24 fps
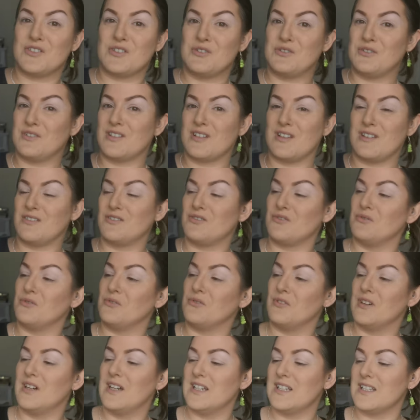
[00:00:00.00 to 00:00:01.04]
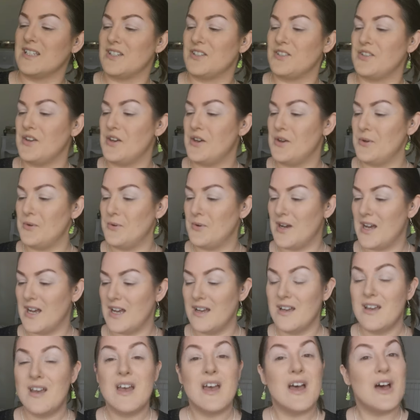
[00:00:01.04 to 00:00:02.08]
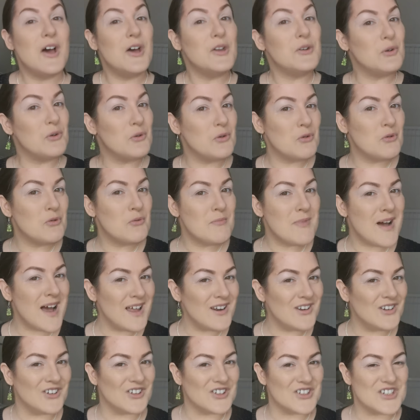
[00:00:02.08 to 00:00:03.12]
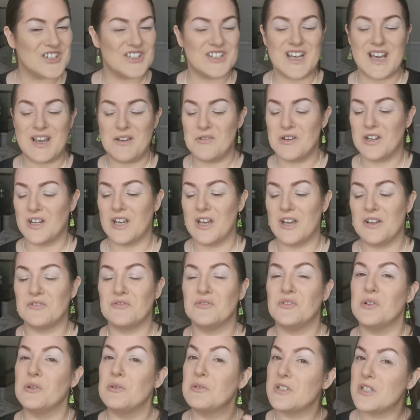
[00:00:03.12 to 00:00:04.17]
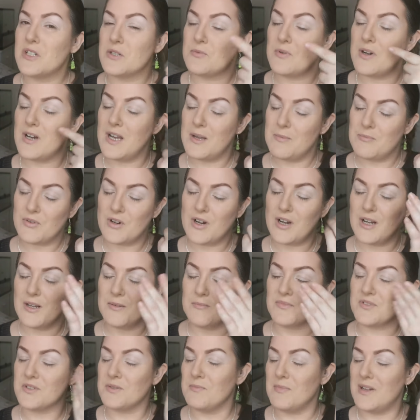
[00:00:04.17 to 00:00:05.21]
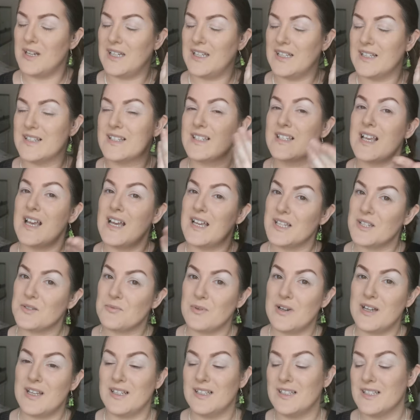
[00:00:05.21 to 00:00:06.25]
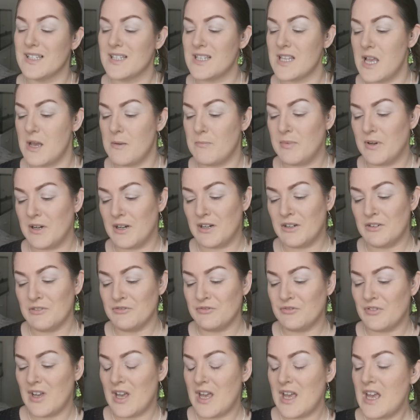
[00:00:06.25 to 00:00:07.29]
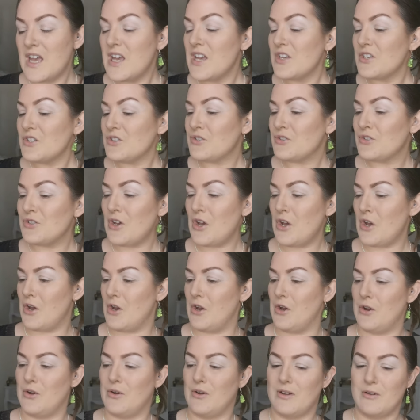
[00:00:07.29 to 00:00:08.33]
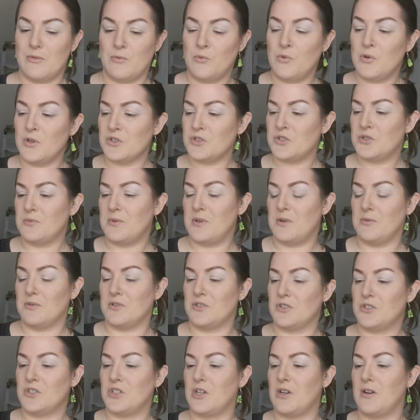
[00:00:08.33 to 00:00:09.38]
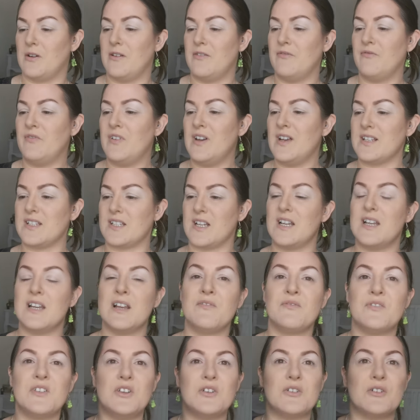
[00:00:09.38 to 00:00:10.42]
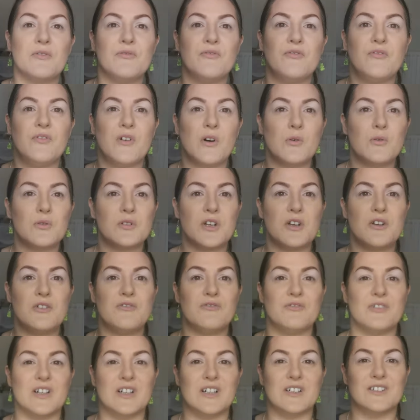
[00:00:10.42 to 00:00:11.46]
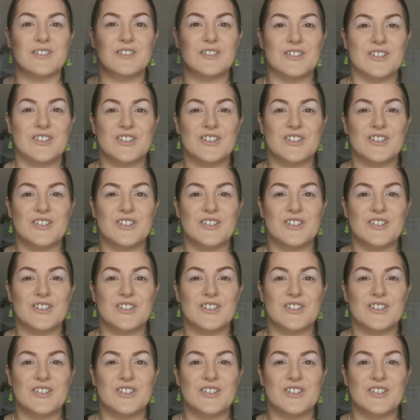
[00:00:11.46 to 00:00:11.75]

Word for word: soon as I saw it. So uh, an all matte look today we are going for, which is why I primed my lids as well as above. So what do we want to go in first? I love that you can fold over